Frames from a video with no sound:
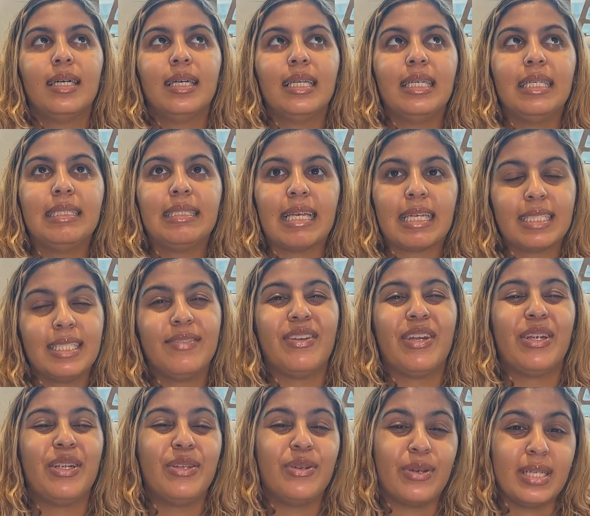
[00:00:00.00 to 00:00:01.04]
It's actually very
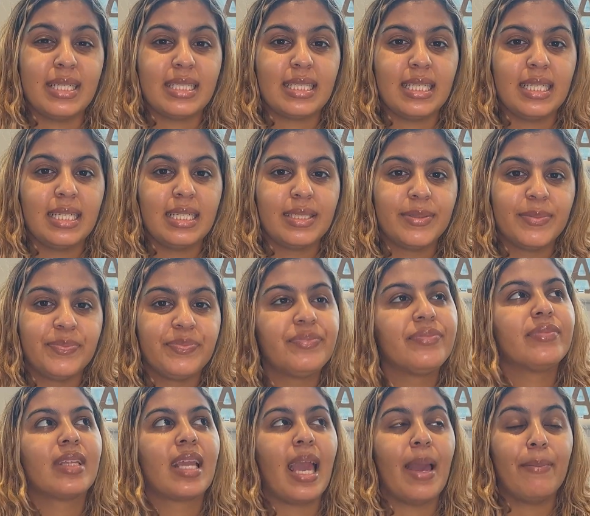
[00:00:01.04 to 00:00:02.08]
noisy,
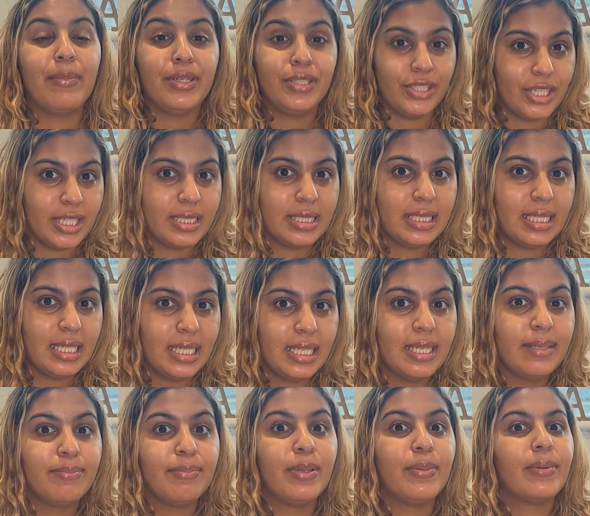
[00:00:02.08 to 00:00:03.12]
can be dirty,
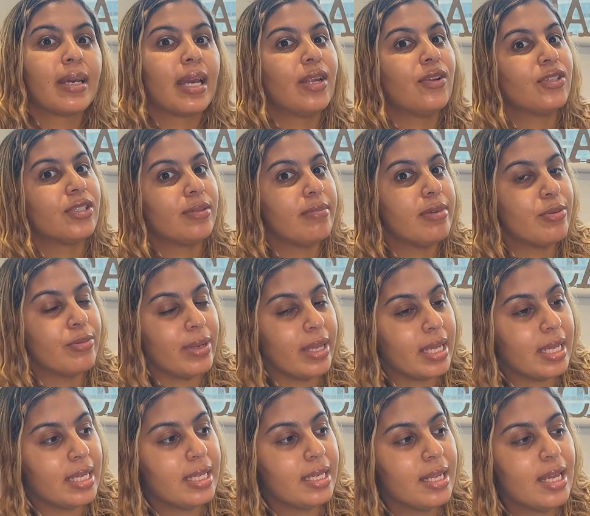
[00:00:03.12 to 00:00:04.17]
people can also be
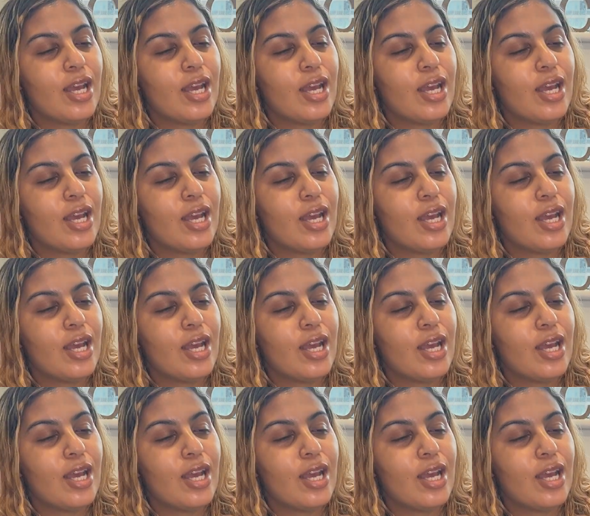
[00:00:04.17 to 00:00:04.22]
weird.